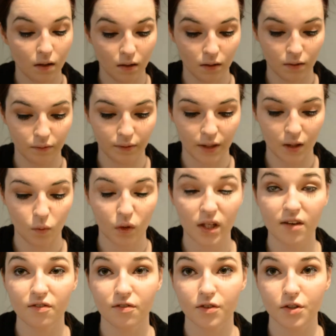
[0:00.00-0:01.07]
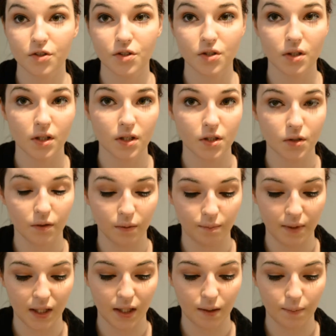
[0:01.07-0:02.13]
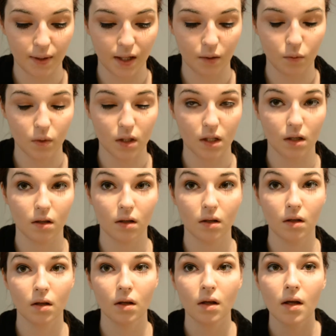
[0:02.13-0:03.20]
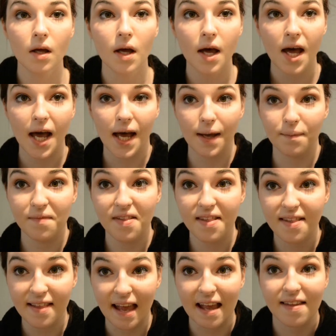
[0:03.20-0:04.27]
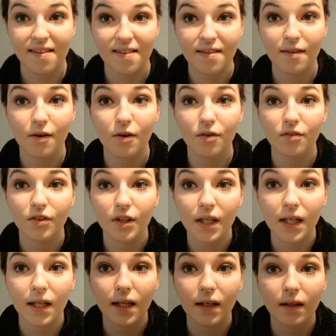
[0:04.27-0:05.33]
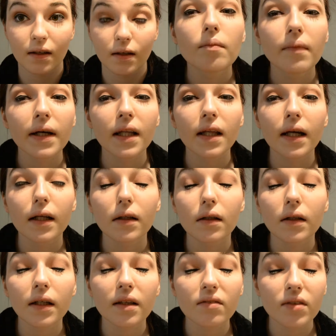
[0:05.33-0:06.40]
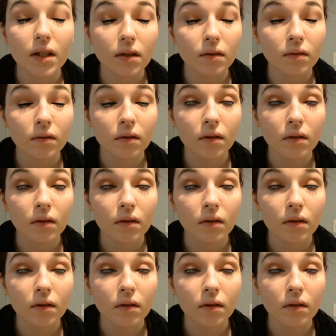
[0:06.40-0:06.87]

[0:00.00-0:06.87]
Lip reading: Alrighty, when I first started doing makeup, I would obsess over getting my liner even.